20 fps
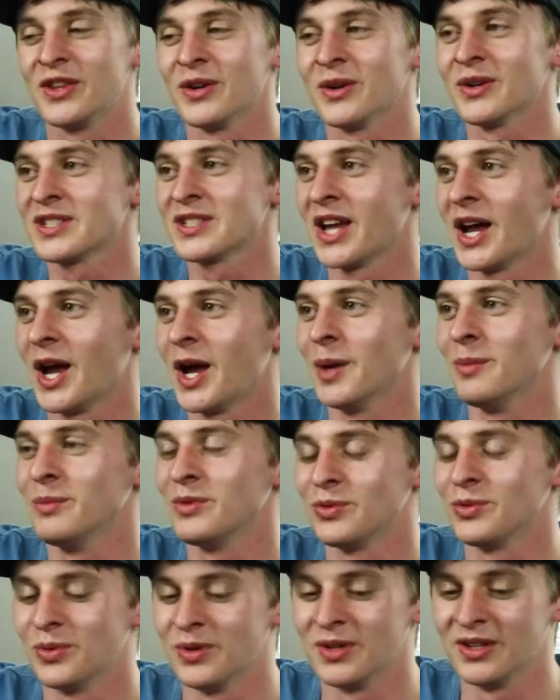There are
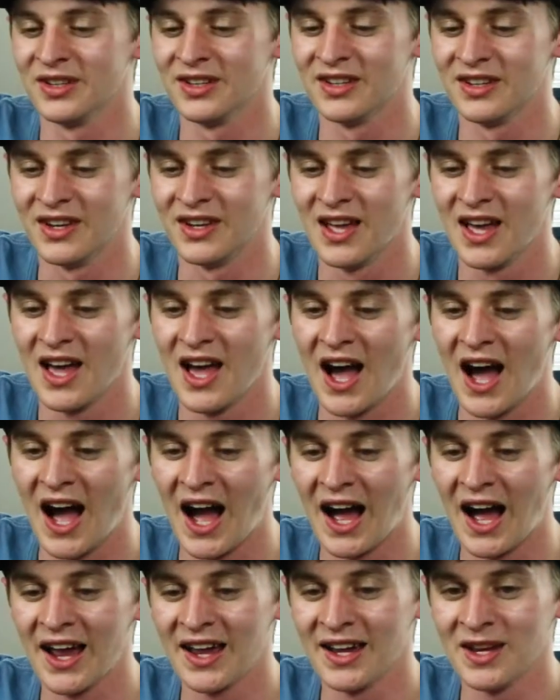times when
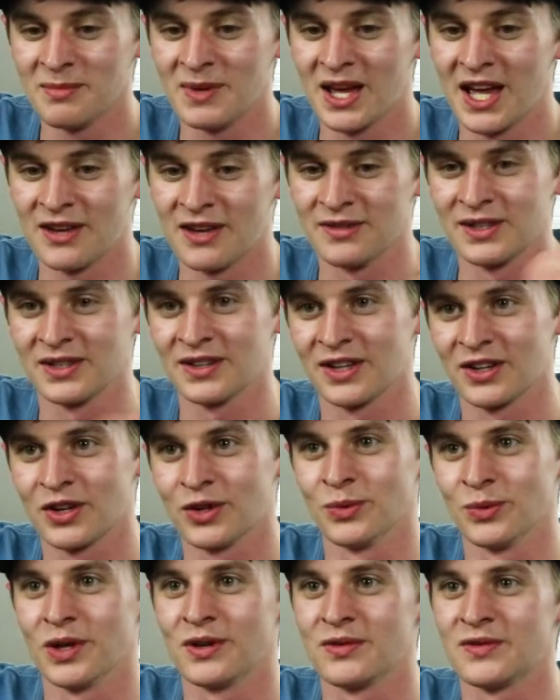I am having like
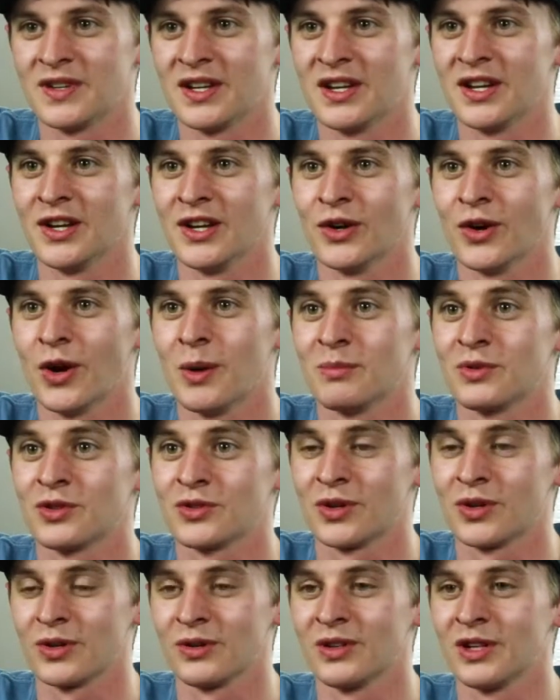a rough day or I'm
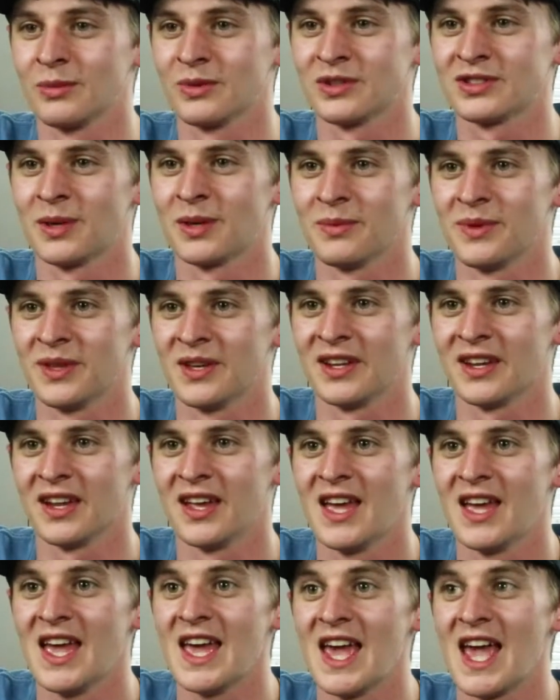struggling with something,
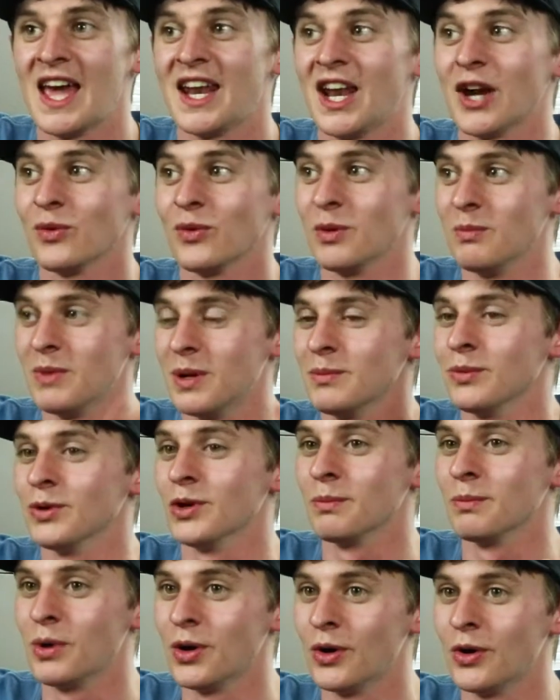and I remember
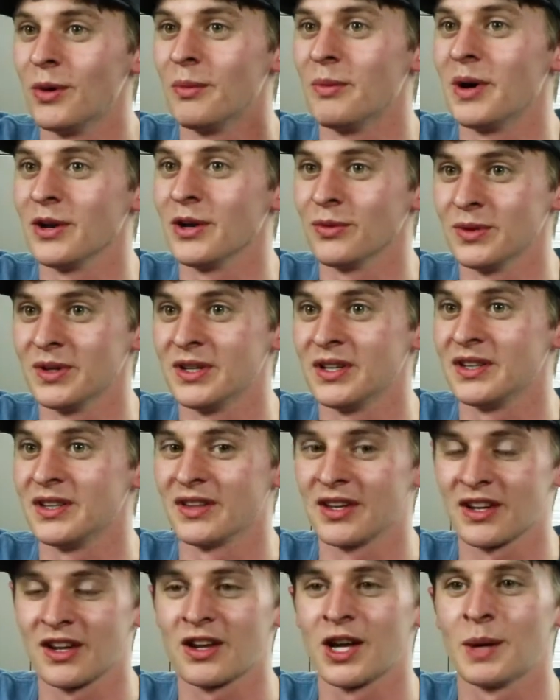a poem I written
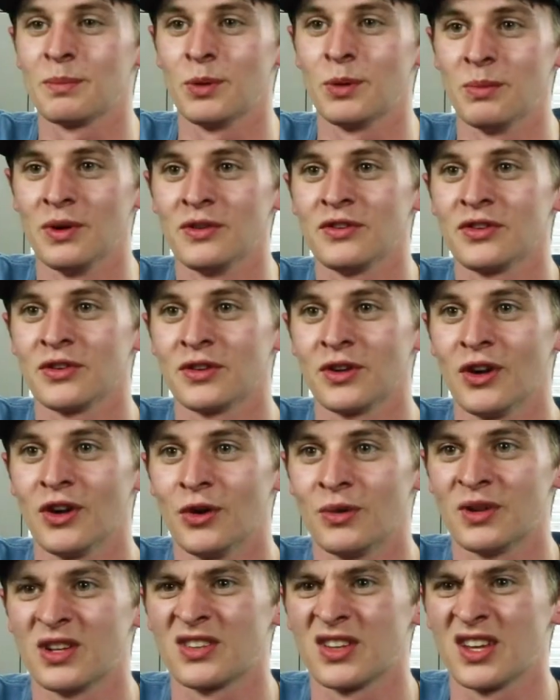like a couple months ago,
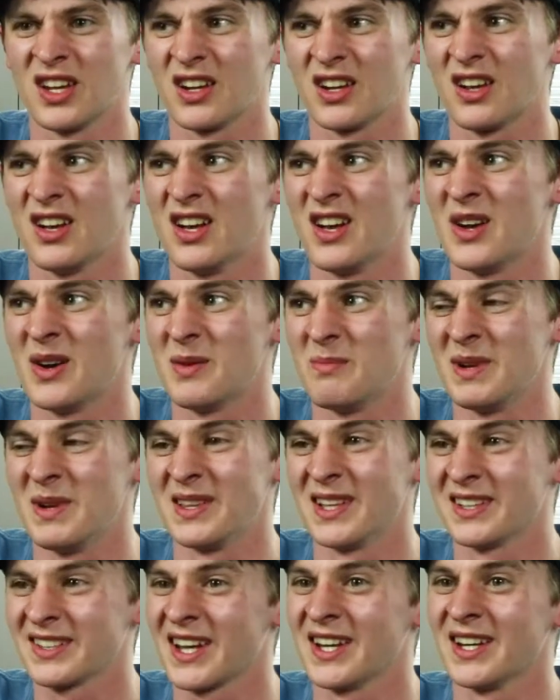and it's like, man,
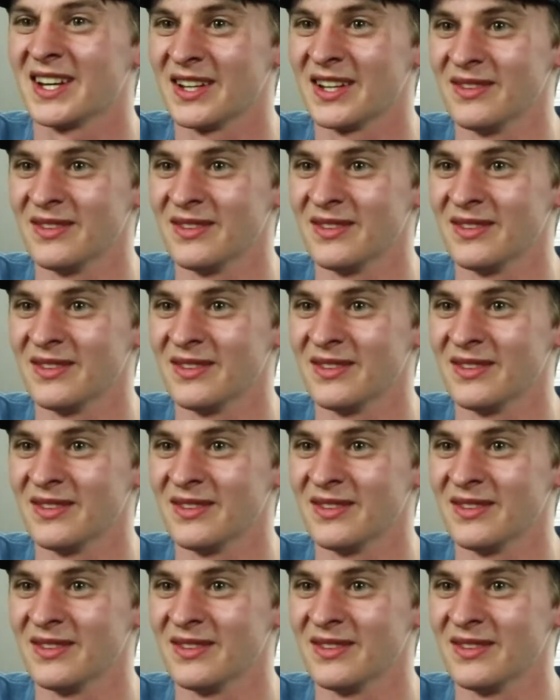that's kind of